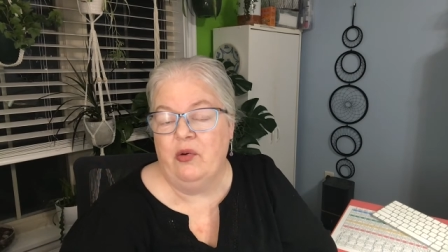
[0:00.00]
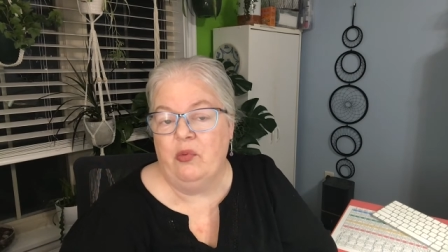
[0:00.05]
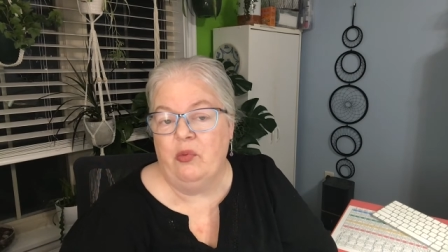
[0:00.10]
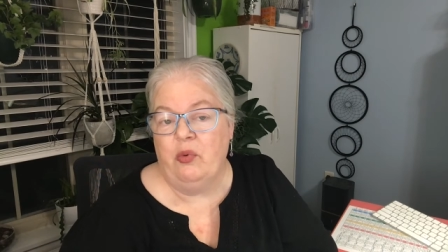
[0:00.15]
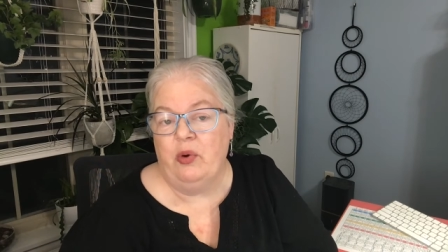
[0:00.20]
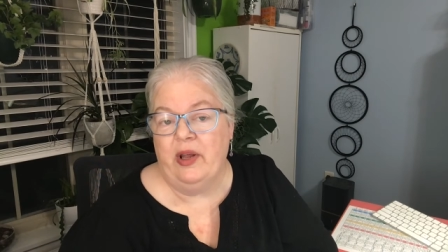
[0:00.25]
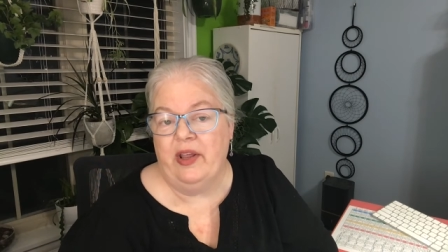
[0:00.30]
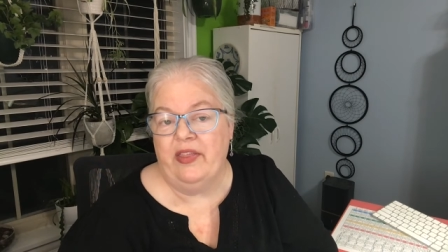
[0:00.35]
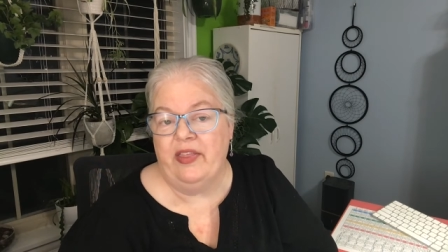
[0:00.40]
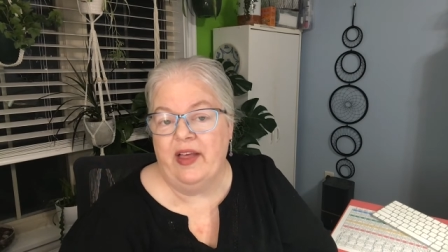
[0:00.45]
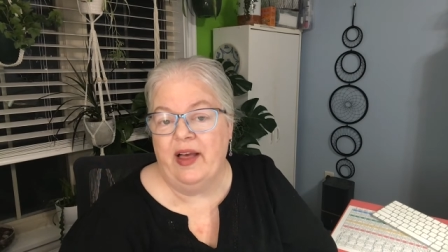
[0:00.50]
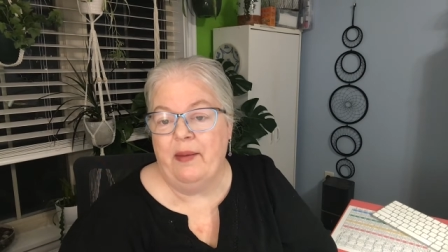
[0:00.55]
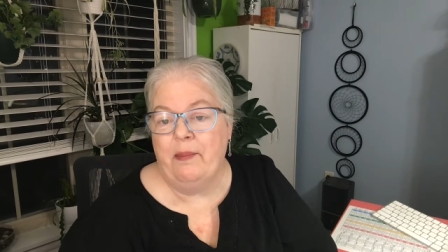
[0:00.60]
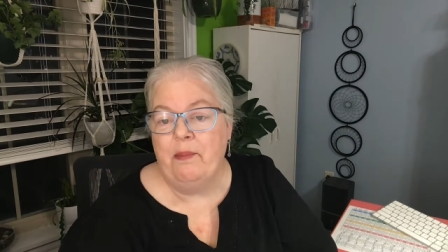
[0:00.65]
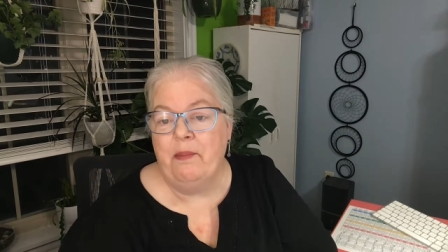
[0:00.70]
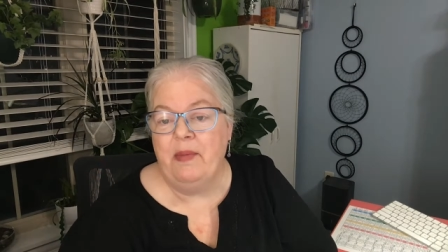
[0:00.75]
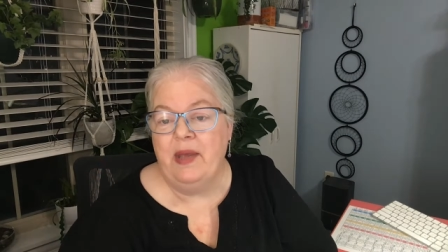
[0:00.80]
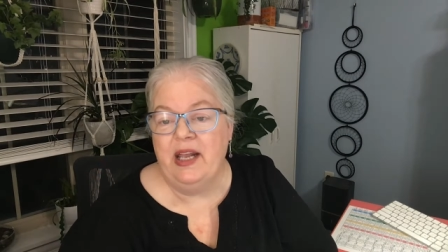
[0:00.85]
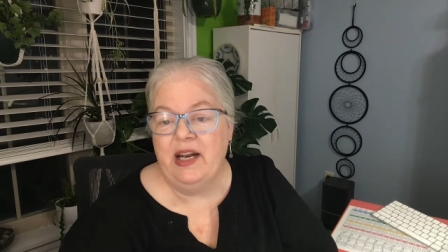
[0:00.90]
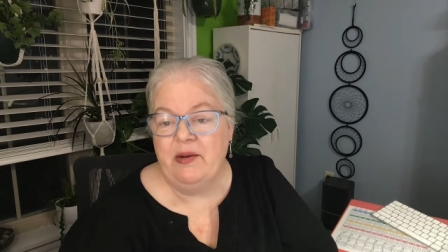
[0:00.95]
with a
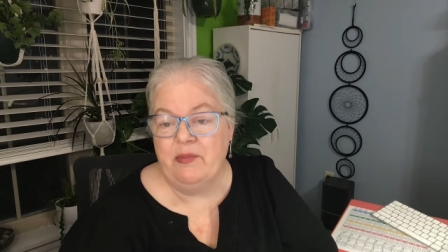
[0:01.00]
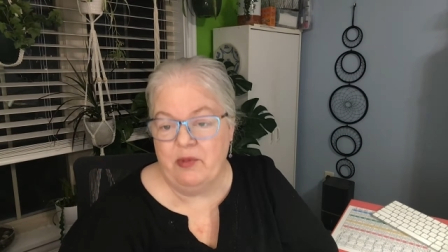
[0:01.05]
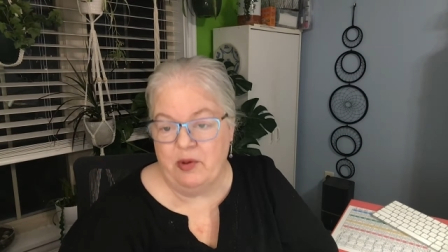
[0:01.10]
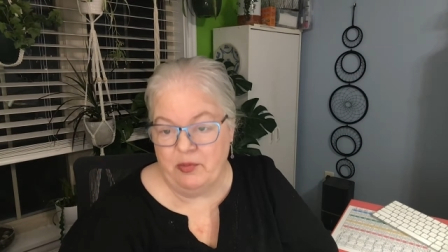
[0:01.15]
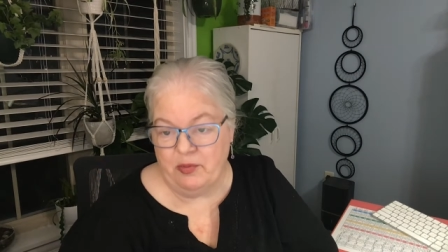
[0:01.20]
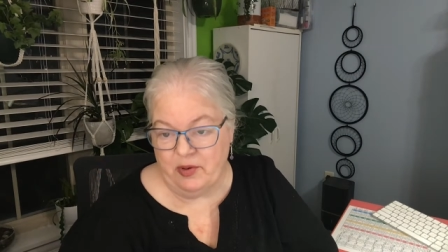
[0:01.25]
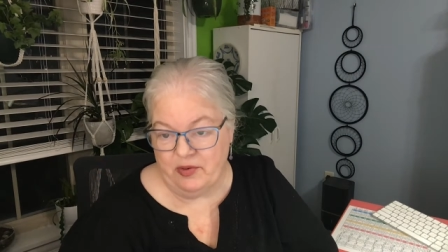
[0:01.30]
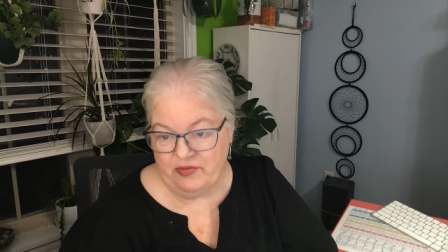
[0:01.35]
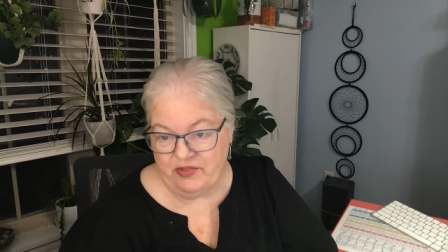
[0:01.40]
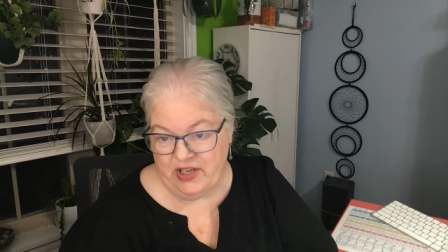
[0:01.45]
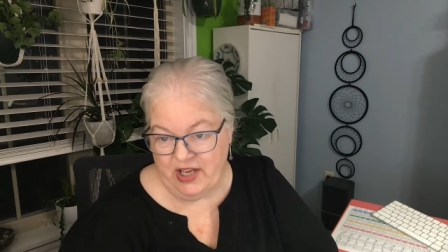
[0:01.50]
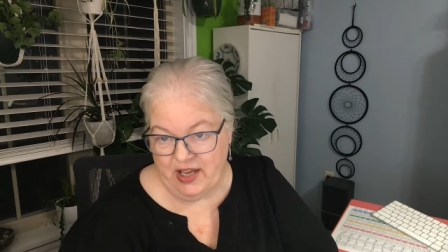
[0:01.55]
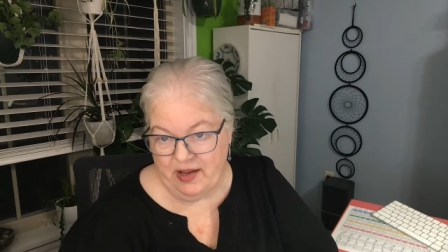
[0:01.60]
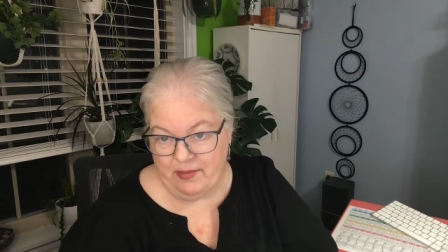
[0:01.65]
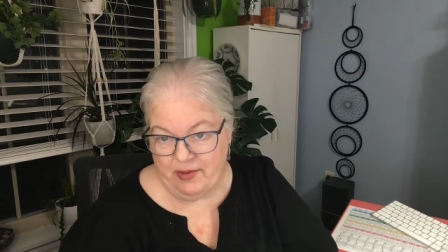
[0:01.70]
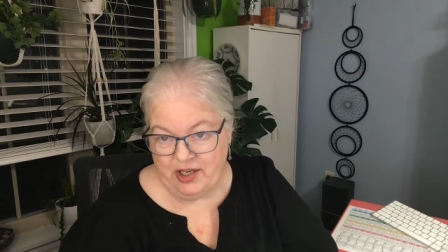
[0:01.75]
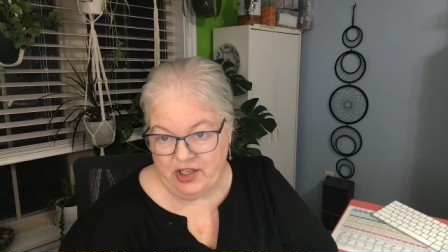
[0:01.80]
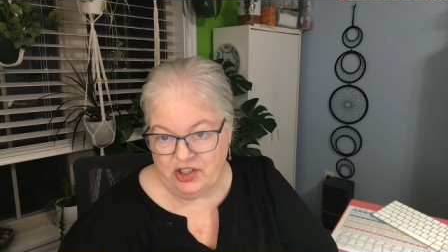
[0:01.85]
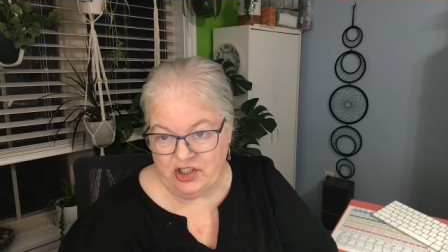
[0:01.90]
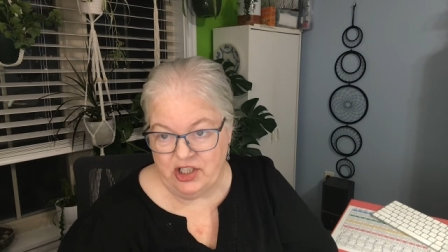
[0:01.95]
minimum of
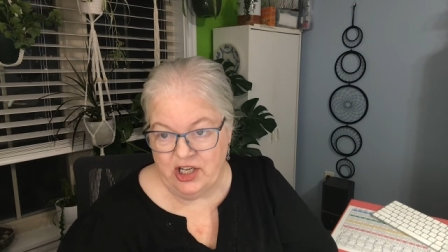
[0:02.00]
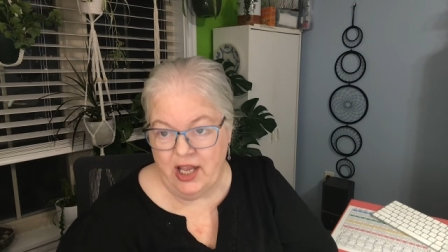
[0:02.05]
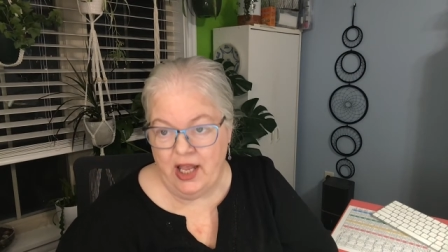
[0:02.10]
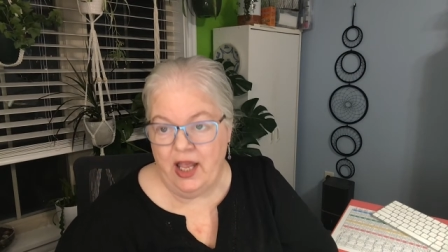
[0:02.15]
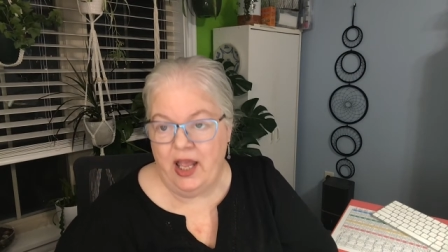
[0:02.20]
damage.